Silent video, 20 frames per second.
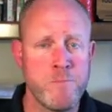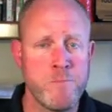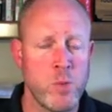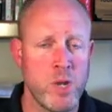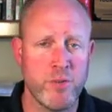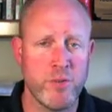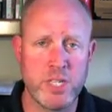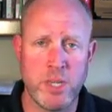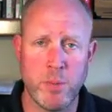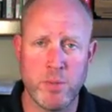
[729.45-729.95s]

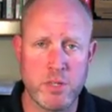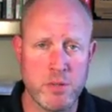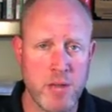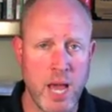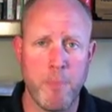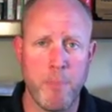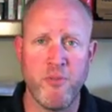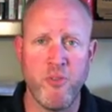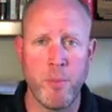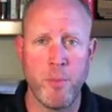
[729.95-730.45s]
Whenever someone's
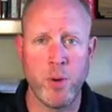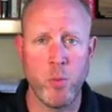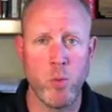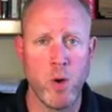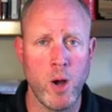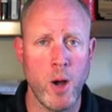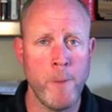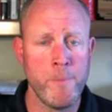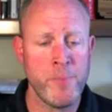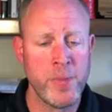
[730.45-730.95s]
not performing
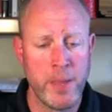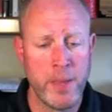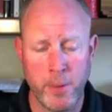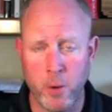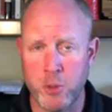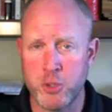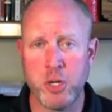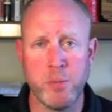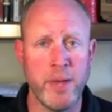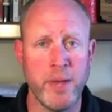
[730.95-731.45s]
well,
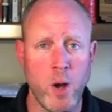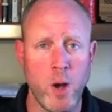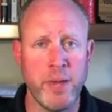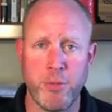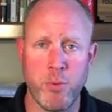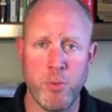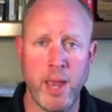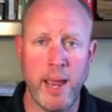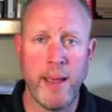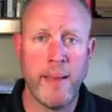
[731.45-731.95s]
those are your big
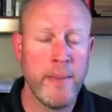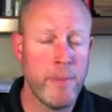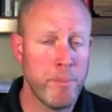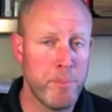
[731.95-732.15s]
3.